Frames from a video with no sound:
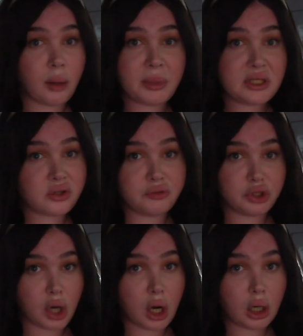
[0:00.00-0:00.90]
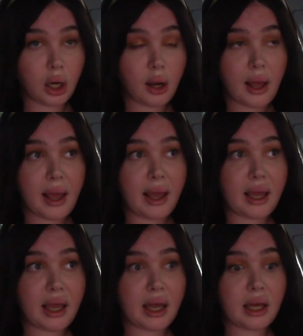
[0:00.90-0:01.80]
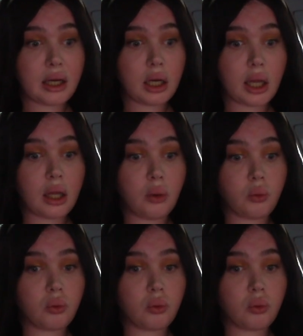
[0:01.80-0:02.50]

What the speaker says: a piece of junk. And it